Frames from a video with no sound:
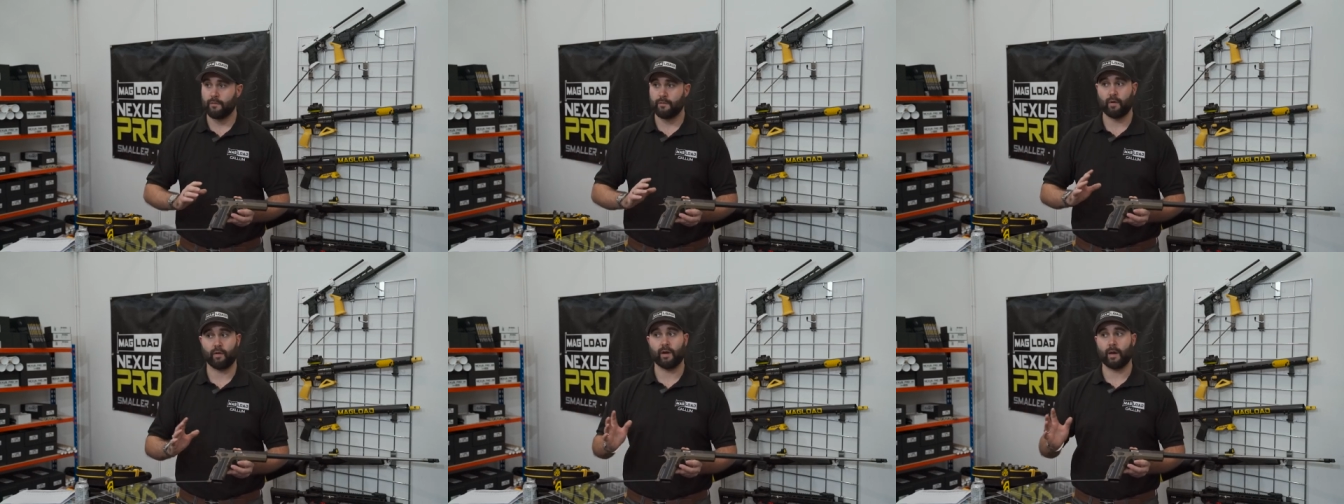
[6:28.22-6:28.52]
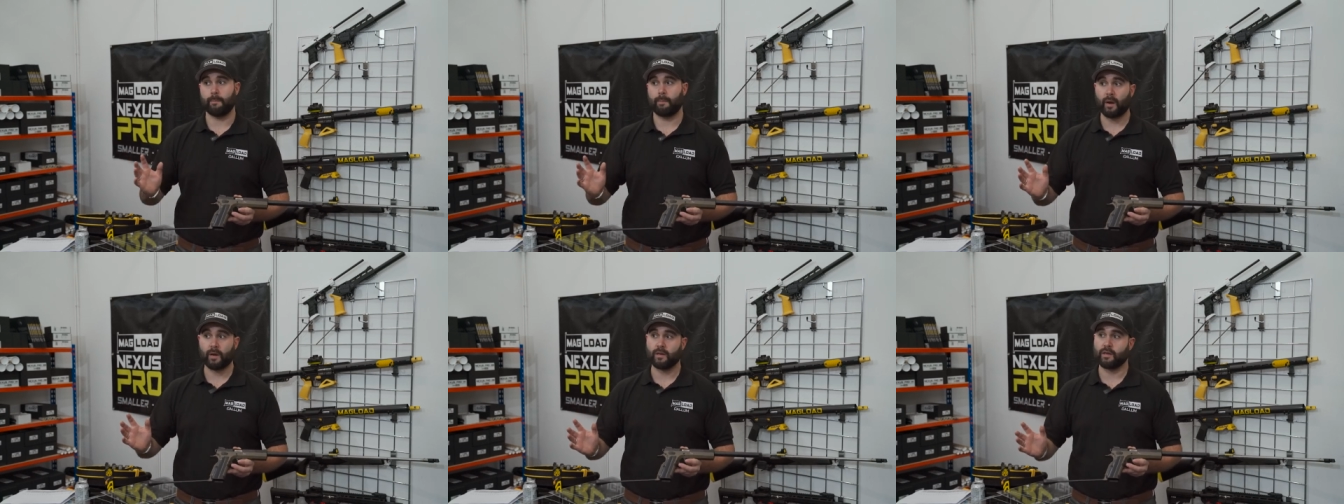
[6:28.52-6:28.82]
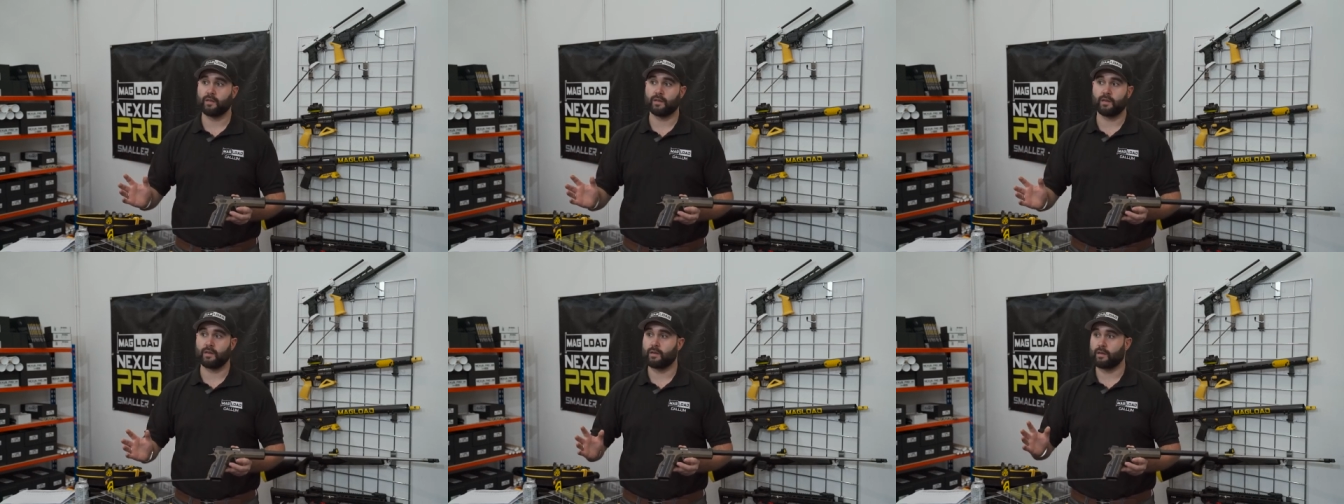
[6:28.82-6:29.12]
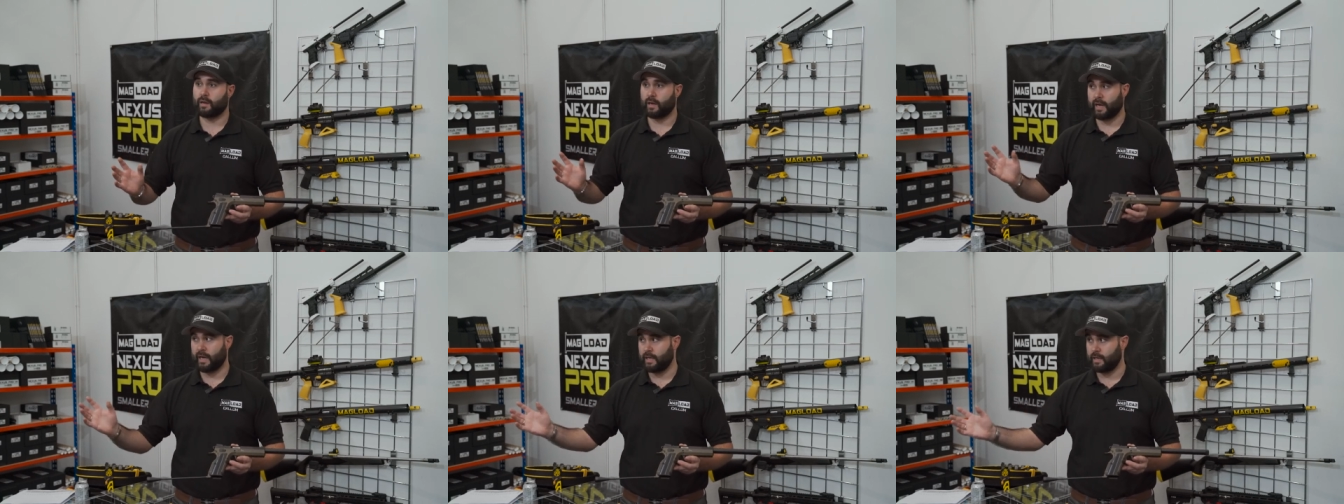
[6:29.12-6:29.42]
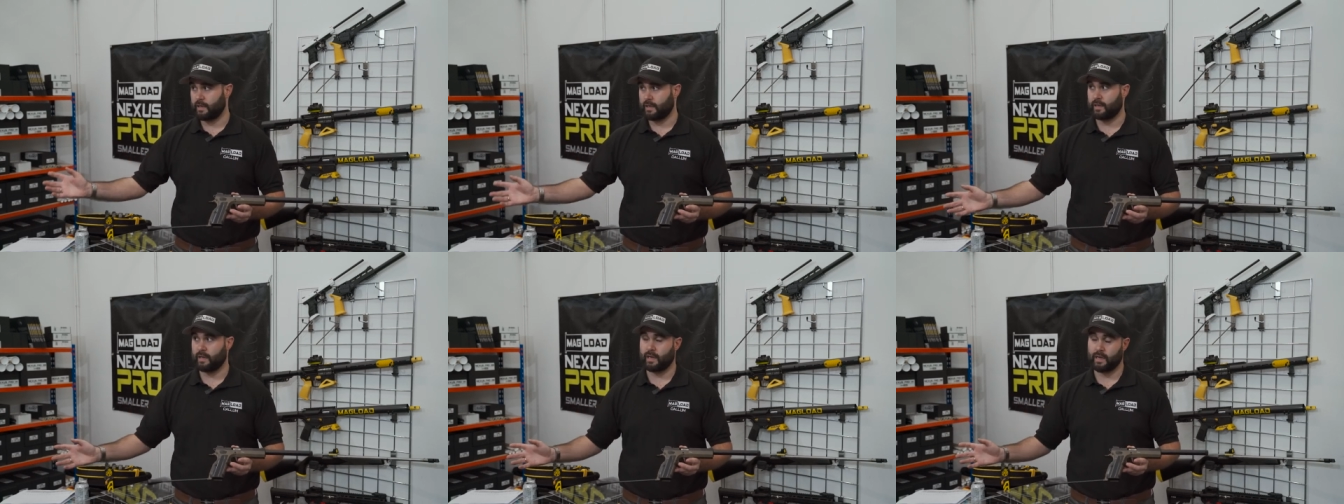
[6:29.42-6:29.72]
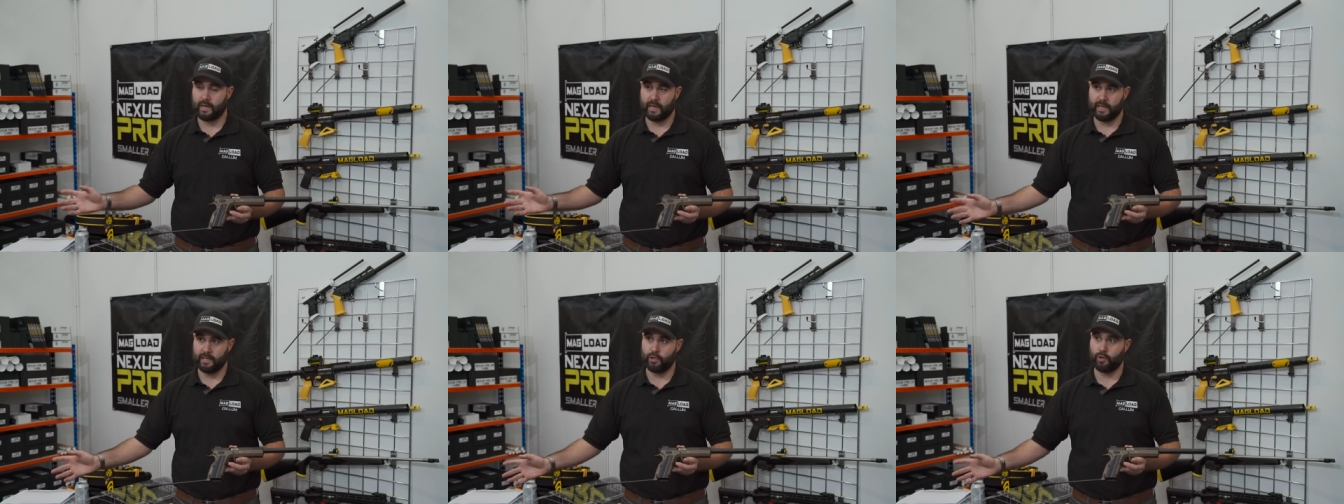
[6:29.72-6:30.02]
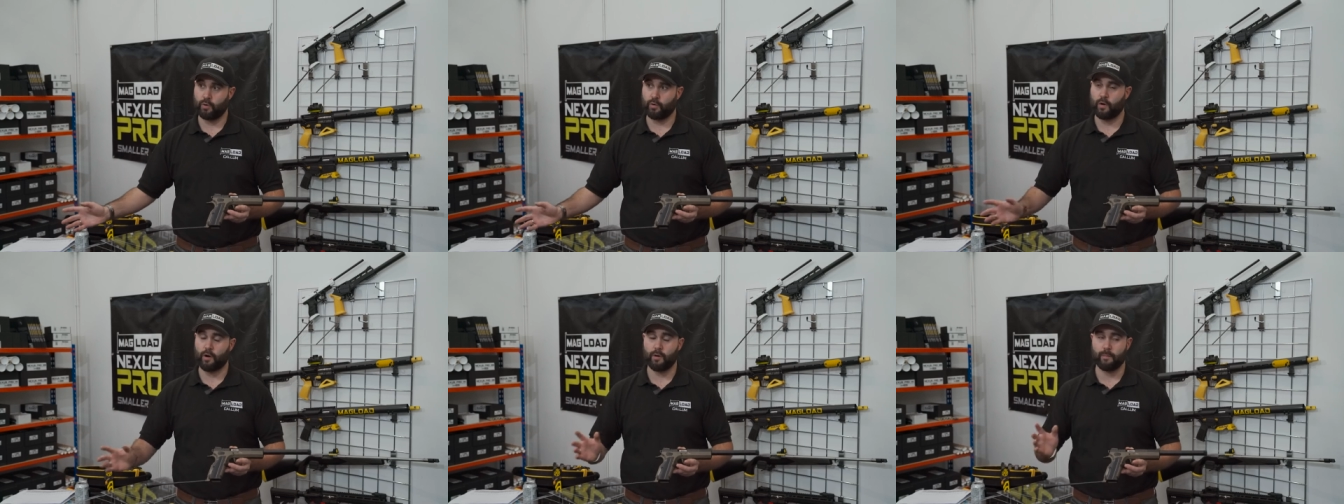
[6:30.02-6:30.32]
yeah. very abundant in, in
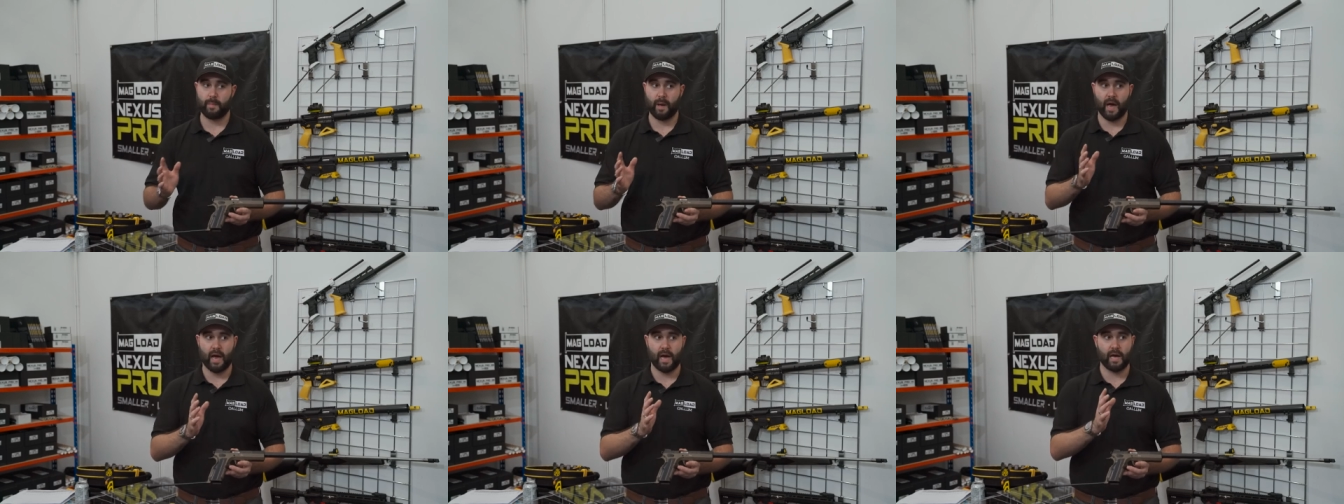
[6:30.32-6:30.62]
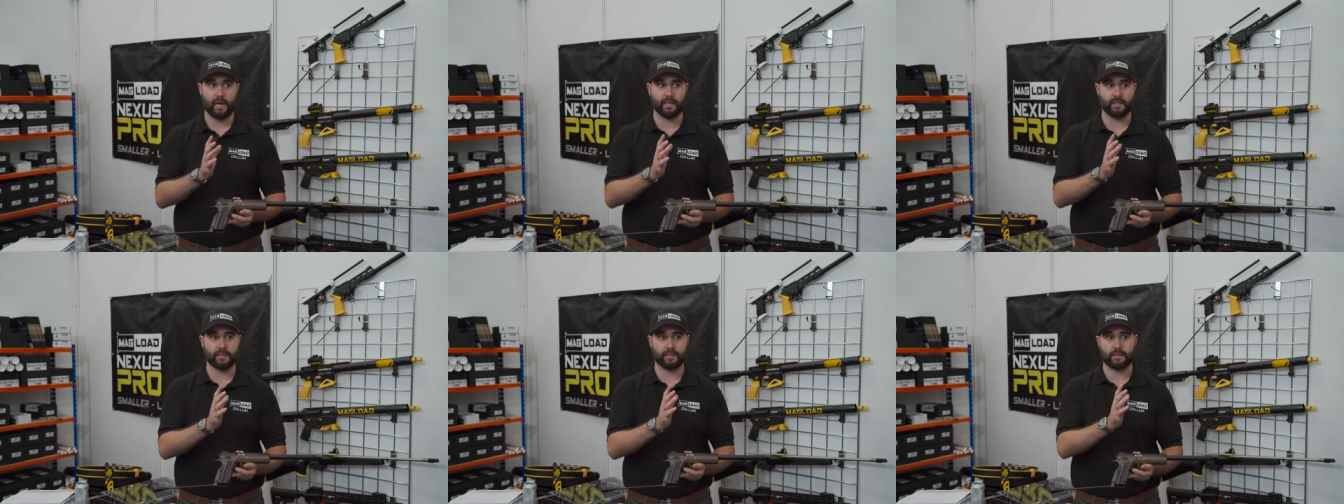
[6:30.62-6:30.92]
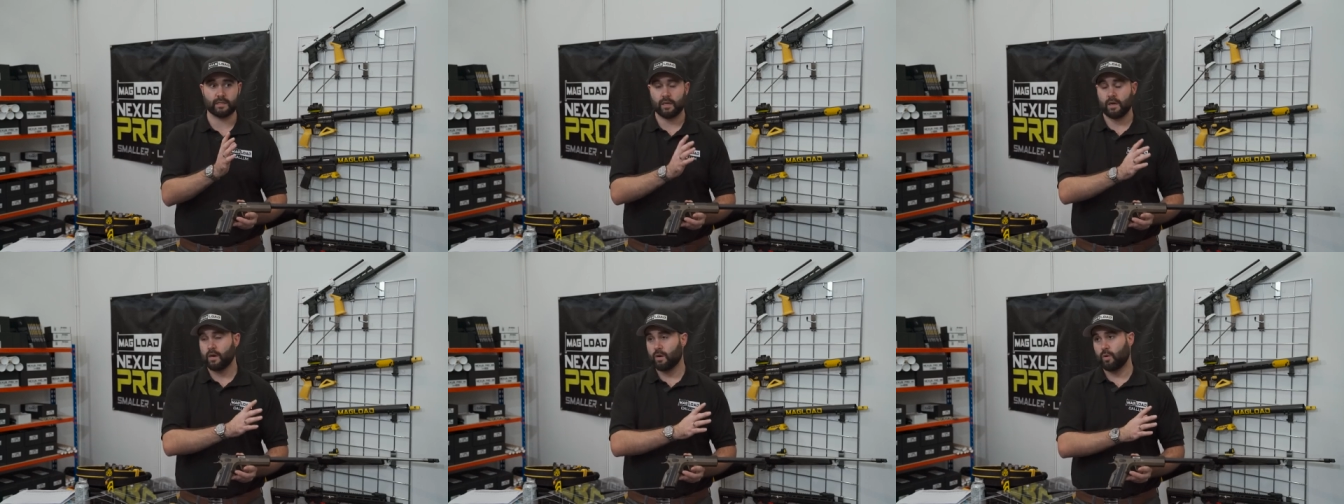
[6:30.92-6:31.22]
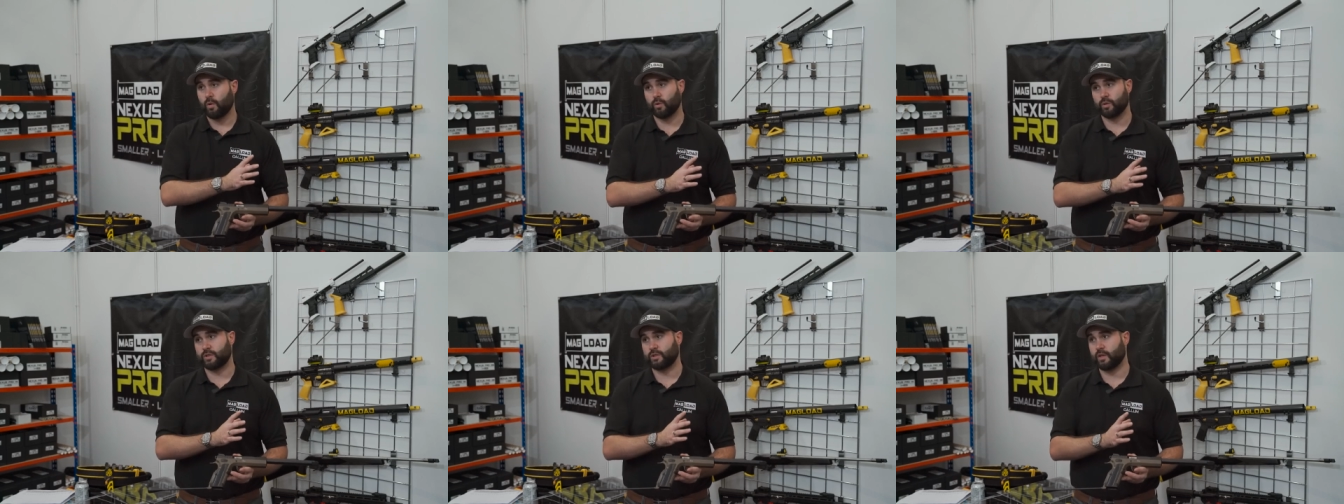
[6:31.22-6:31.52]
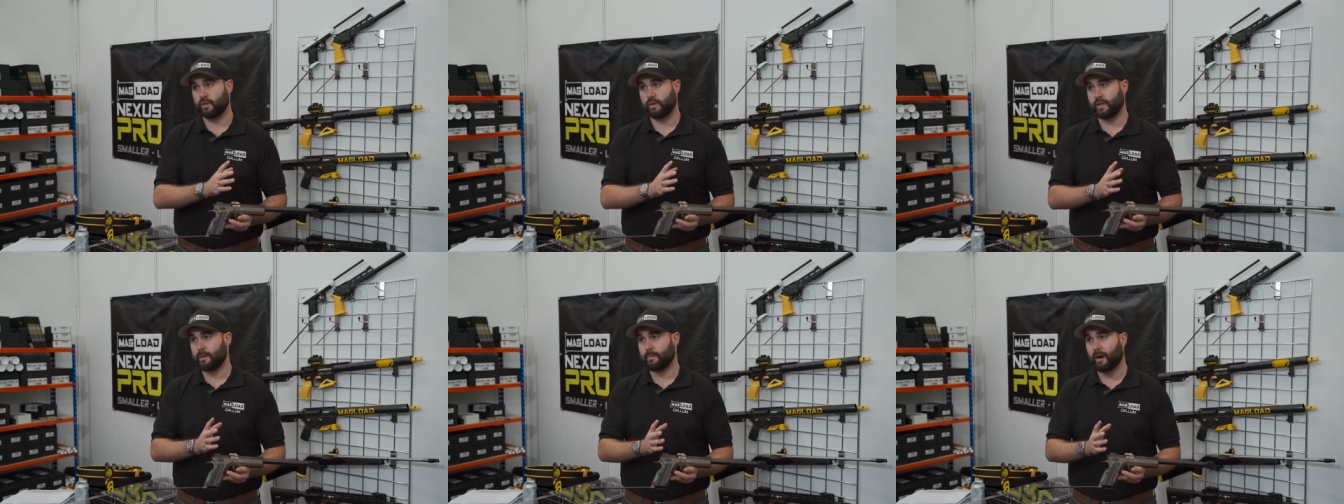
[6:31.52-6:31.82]
Europe and also in